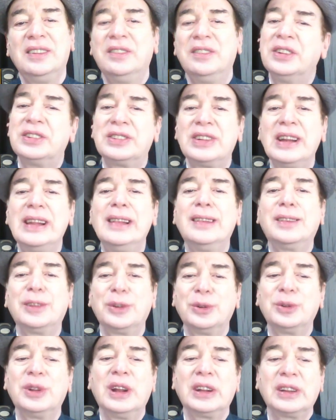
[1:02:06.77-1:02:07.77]
which tells
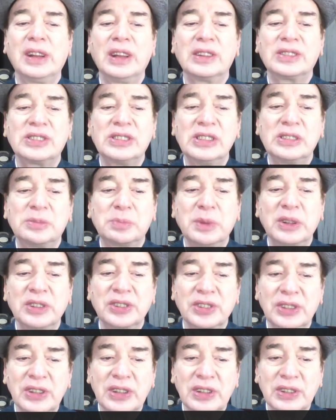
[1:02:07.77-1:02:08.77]
you that yes, this
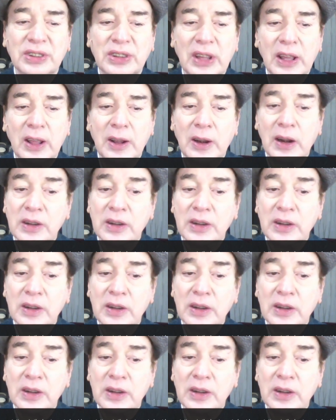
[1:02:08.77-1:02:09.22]
person is there.